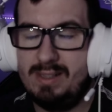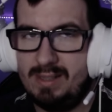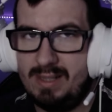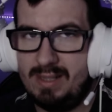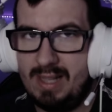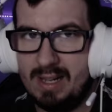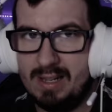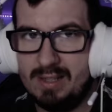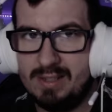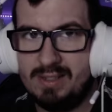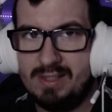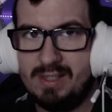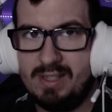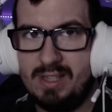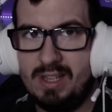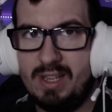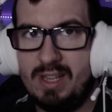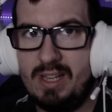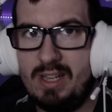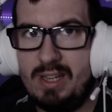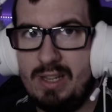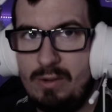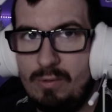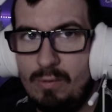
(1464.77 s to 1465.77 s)
tells
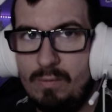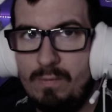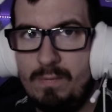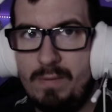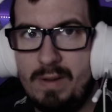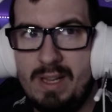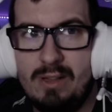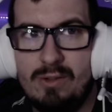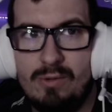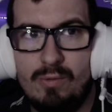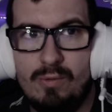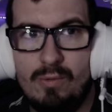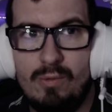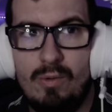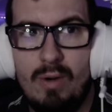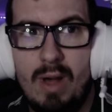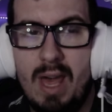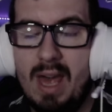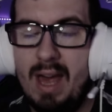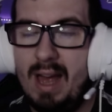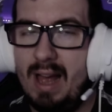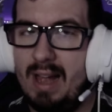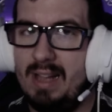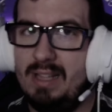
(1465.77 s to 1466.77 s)
Yuffie to
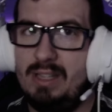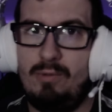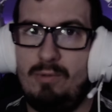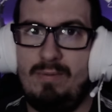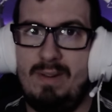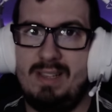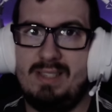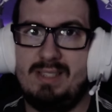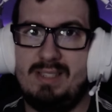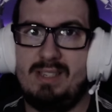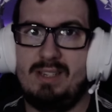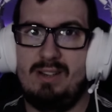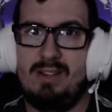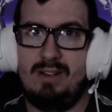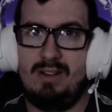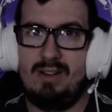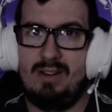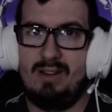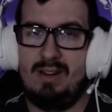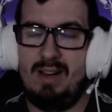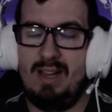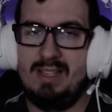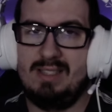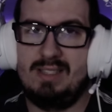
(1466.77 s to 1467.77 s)
address
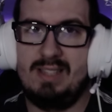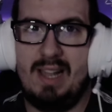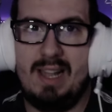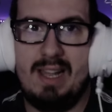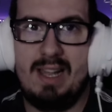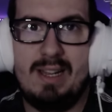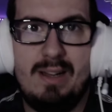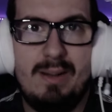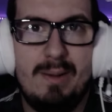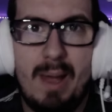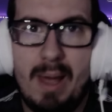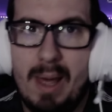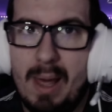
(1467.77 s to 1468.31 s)
her as like